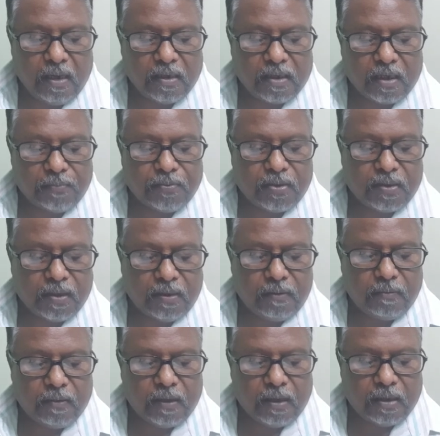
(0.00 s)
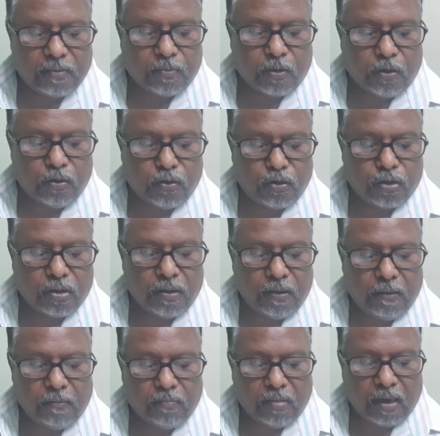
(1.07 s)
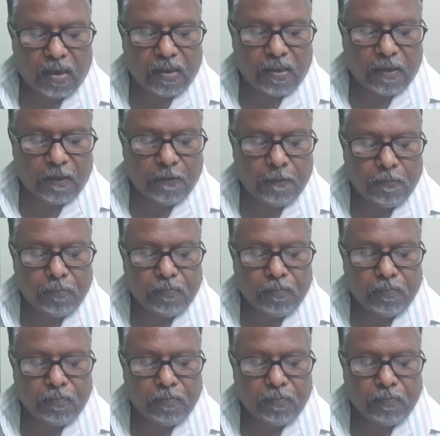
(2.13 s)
Trypsin is produced by the